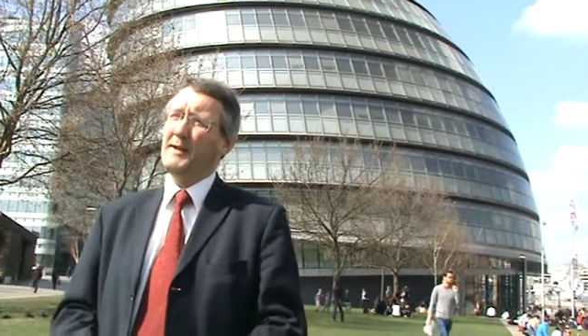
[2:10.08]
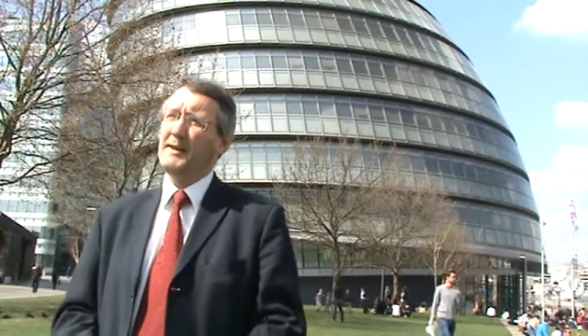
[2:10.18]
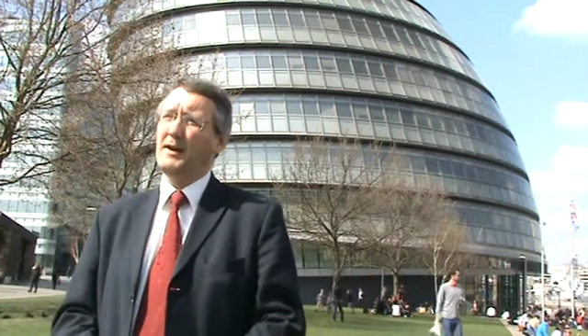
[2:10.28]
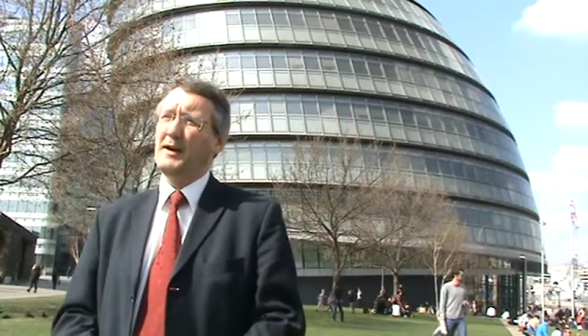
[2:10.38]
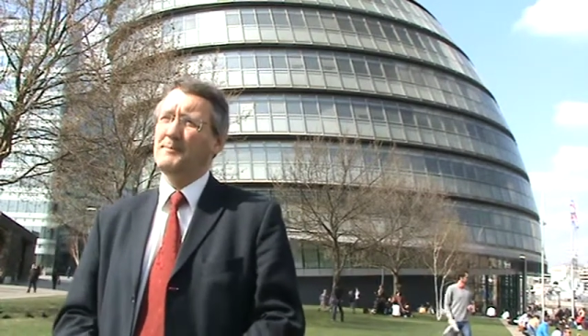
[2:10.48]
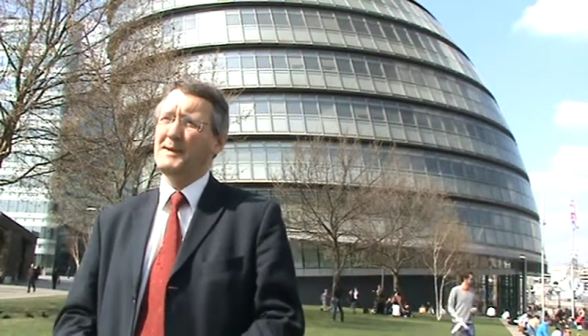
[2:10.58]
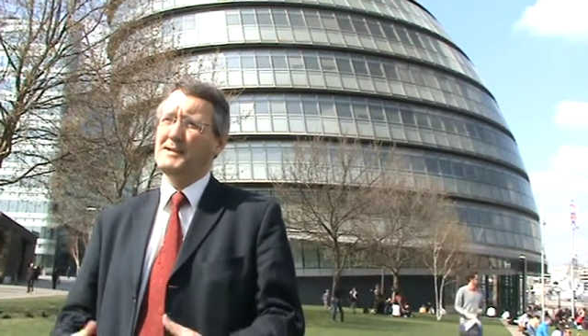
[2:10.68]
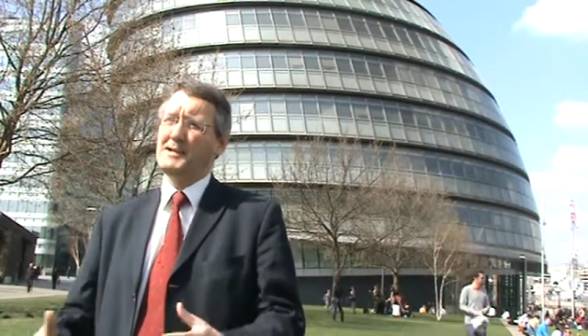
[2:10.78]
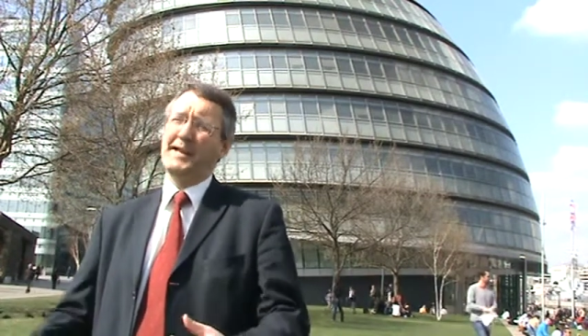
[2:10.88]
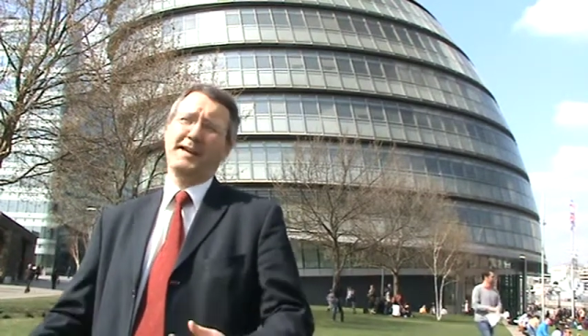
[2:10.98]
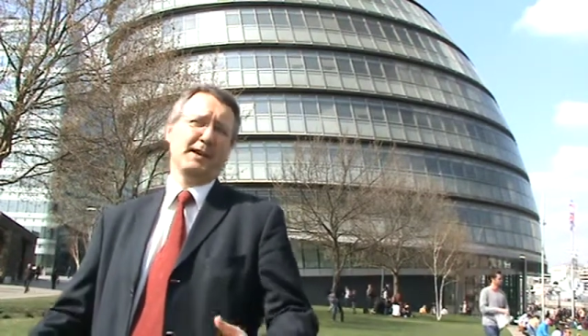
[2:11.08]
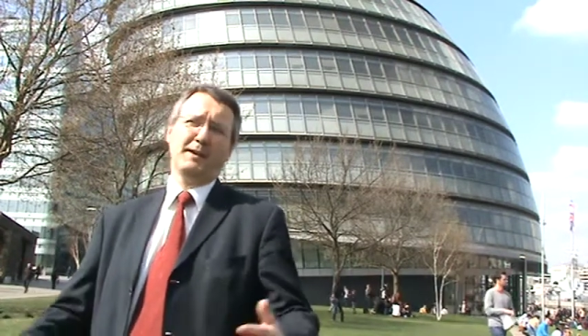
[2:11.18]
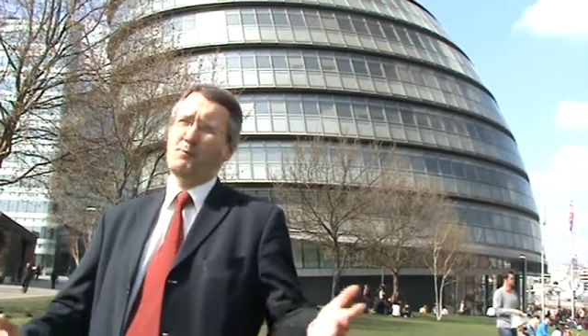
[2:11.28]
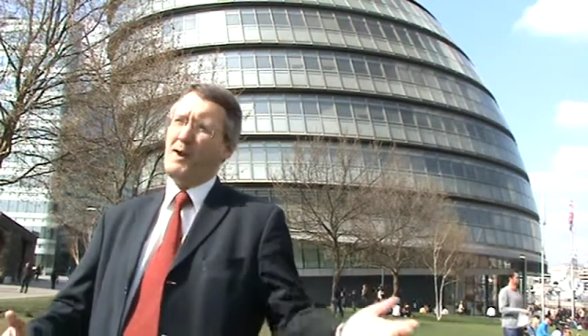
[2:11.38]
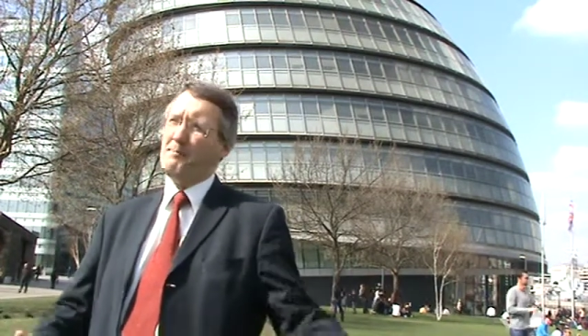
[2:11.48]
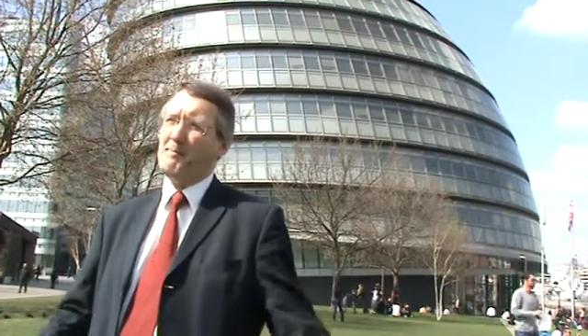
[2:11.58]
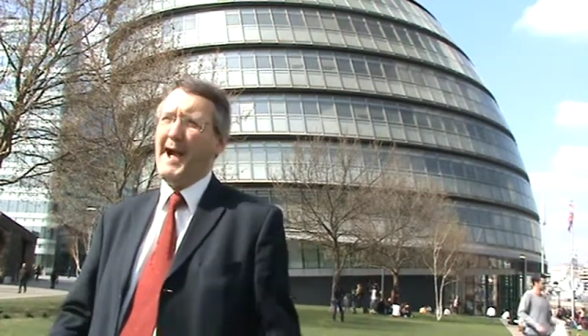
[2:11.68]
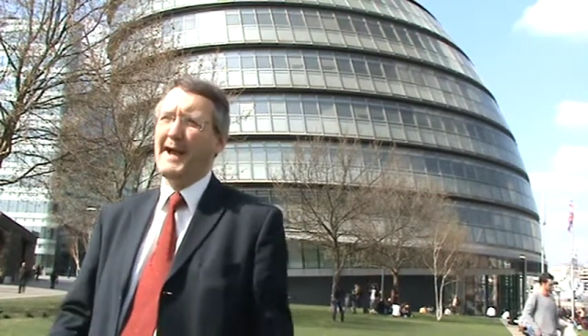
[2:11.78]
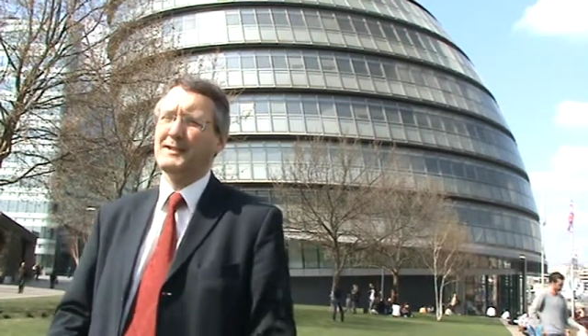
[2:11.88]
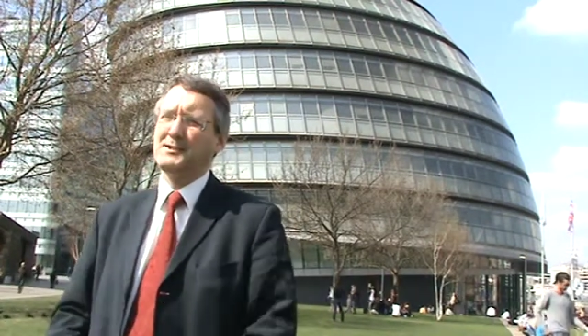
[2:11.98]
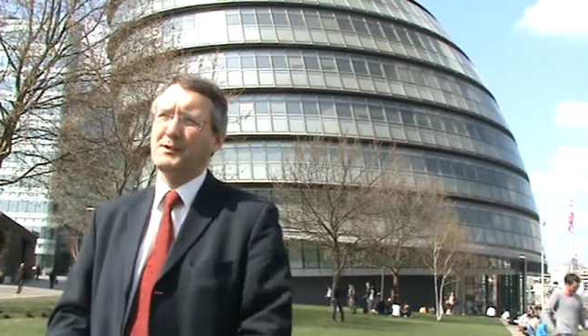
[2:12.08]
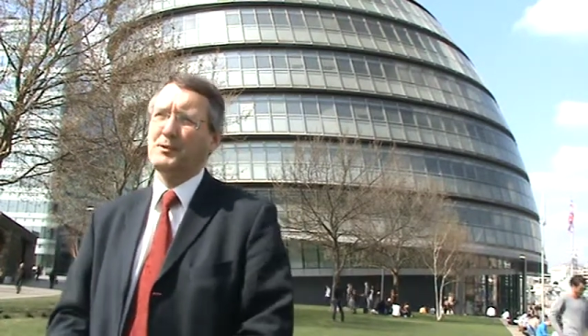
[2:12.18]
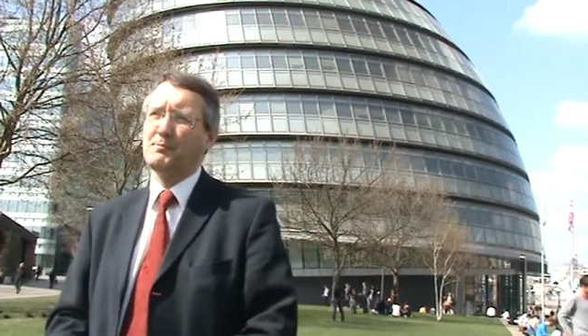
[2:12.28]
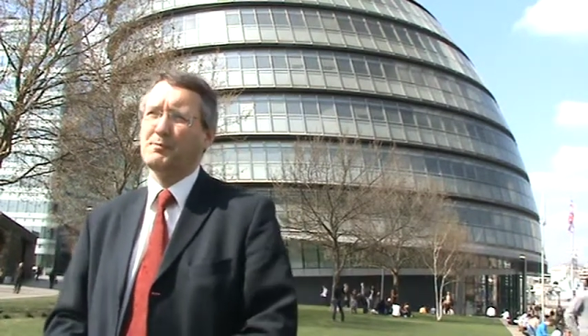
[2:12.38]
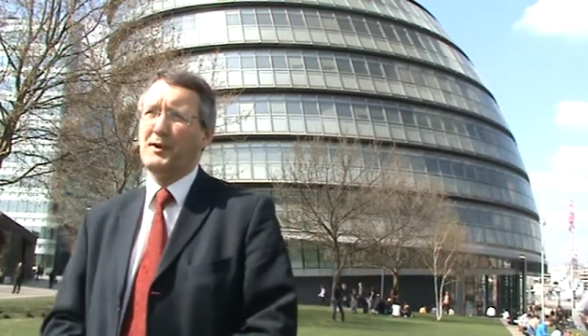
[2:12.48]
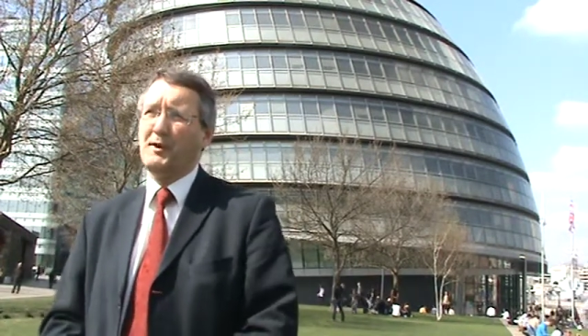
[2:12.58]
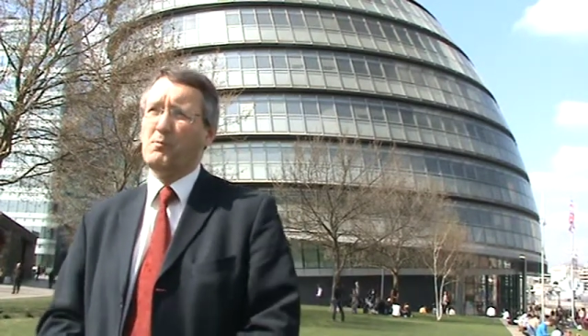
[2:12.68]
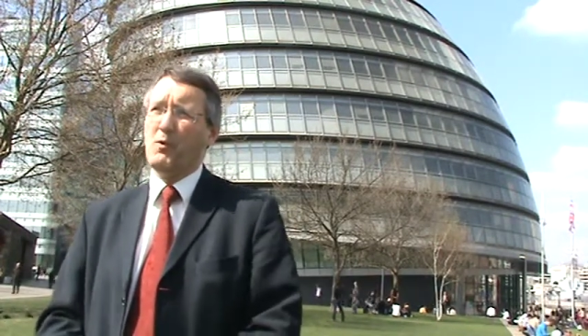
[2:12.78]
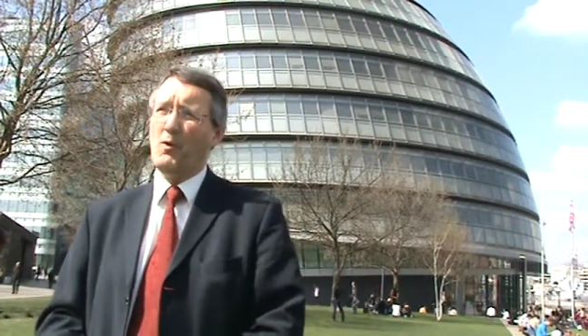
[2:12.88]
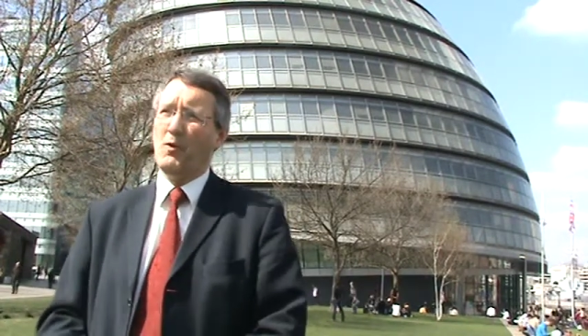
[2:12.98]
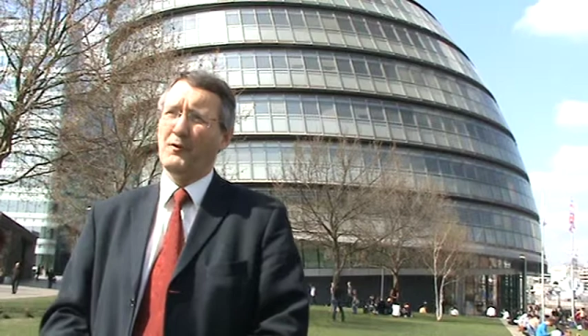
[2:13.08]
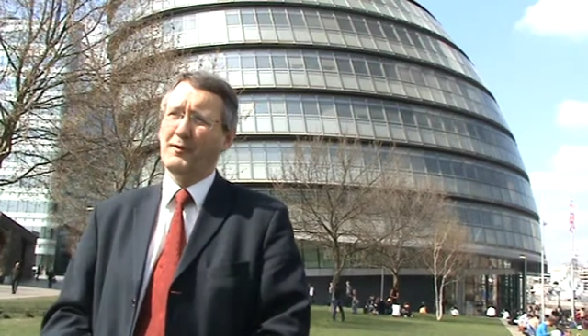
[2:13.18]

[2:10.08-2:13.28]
I mean, uh, admittedly, it went back to pre-war,